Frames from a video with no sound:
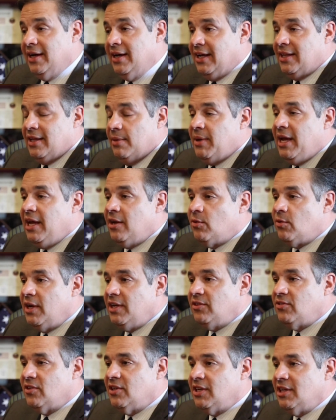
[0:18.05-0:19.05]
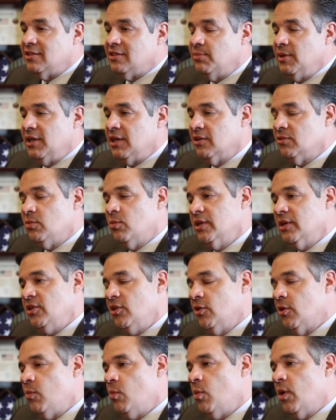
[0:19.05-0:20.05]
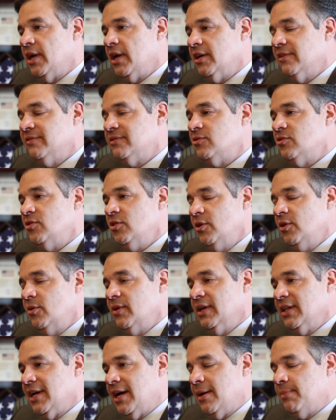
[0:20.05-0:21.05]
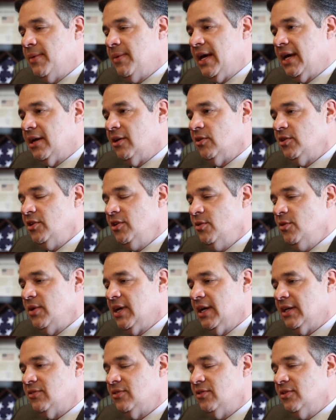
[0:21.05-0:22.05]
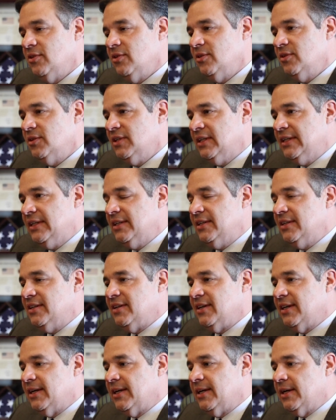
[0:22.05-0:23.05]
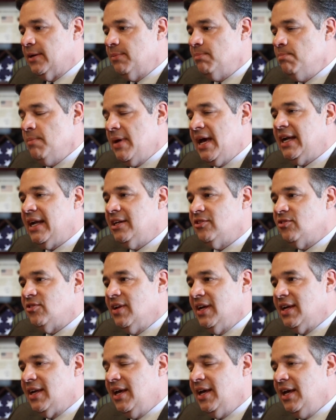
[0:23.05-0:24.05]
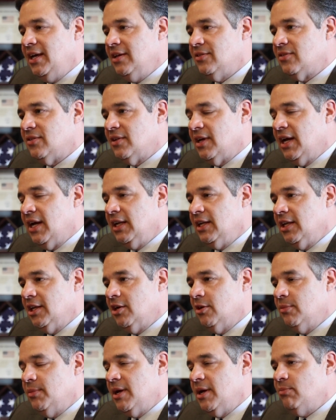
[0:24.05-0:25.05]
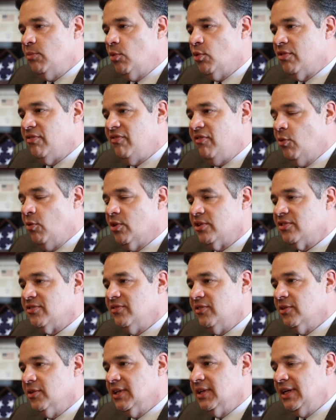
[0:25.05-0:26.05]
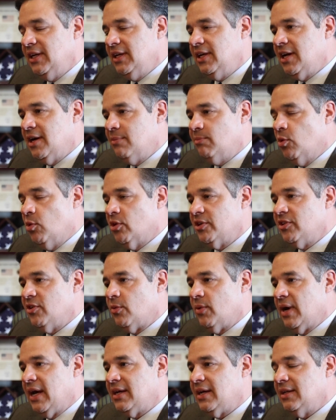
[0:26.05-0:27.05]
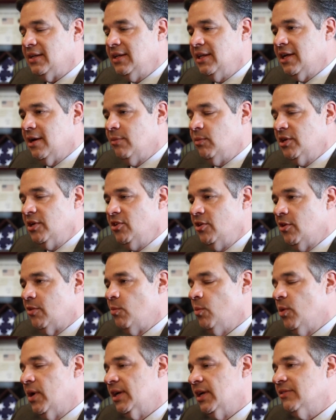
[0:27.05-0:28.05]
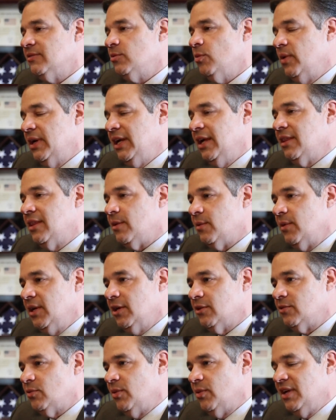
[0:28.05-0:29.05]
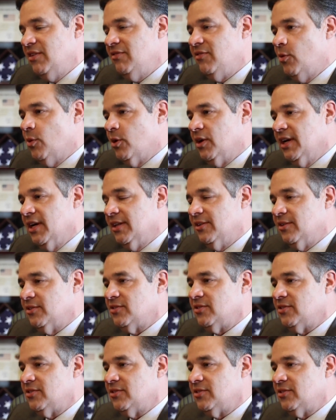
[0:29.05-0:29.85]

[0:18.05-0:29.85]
And the main reason is because when you're one of two in that battle, you get to manage the case a little bit more forcefully and more directly than when you're one of 23 or 24 other